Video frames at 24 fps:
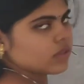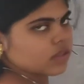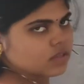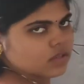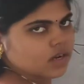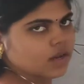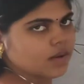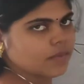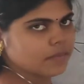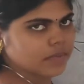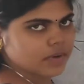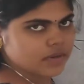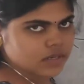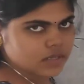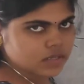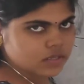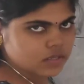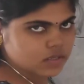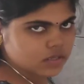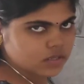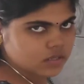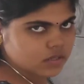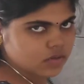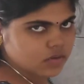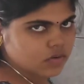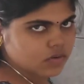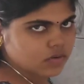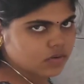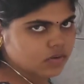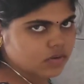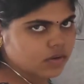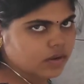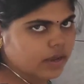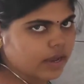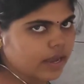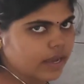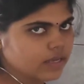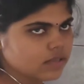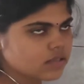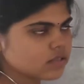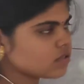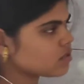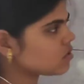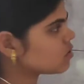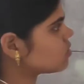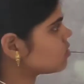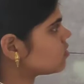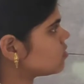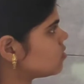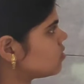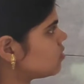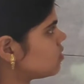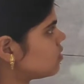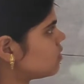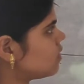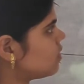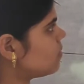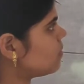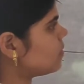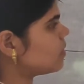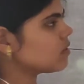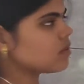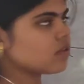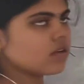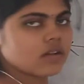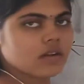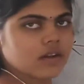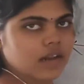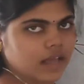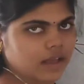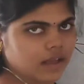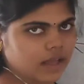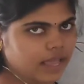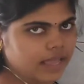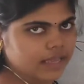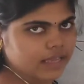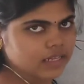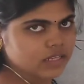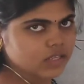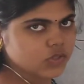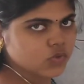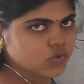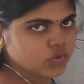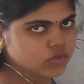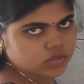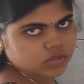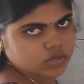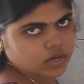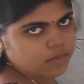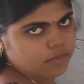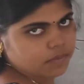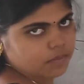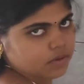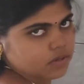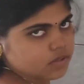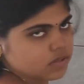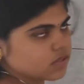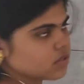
numbering, I just naming the angles with numbers